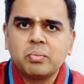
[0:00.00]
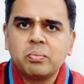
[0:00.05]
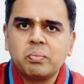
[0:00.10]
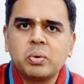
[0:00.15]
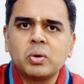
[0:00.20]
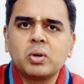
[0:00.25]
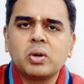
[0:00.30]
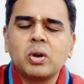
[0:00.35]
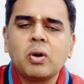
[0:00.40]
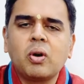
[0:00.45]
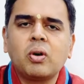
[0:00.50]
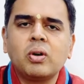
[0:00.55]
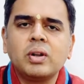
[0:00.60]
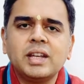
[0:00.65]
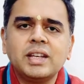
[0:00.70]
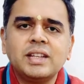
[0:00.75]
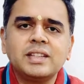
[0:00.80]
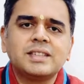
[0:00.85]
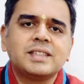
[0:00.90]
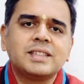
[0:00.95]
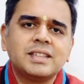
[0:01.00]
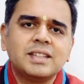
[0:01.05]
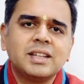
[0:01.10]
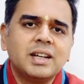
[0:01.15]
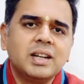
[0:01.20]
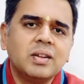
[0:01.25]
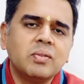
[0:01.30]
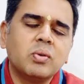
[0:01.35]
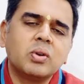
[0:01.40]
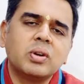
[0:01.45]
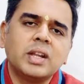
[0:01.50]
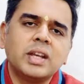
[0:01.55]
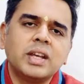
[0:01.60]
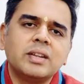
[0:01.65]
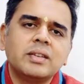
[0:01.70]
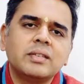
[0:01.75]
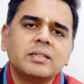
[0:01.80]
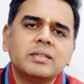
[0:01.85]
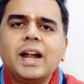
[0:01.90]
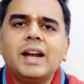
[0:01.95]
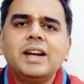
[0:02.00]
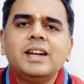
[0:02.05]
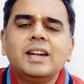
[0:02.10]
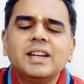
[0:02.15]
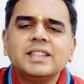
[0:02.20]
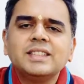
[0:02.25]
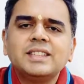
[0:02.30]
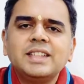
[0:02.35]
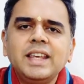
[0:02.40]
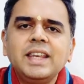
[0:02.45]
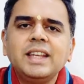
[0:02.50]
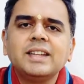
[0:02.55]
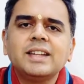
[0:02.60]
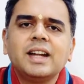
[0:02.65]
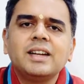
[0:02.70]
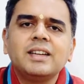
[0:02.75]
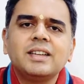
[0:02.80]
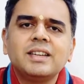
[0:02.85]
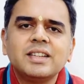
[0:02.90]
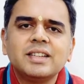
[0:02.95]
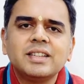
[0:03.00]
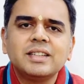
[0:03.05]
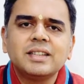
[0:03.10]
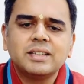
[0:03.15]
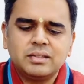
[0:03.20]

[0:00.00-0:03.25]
put on his devotee, and seeing that